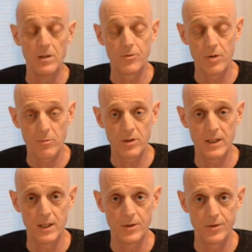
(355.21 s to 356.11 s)
The tremor
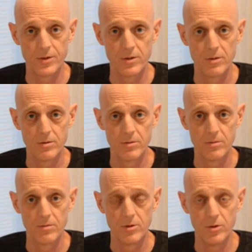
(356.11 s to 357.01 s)
tends
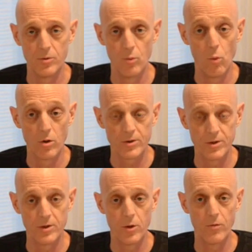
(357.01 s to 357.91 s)
to
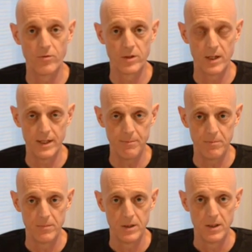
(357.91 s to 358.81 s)
worsen over time,
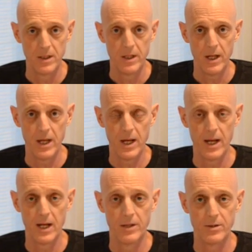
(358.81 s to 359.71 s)

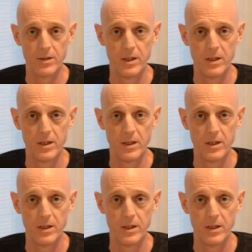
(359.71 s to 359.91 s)
and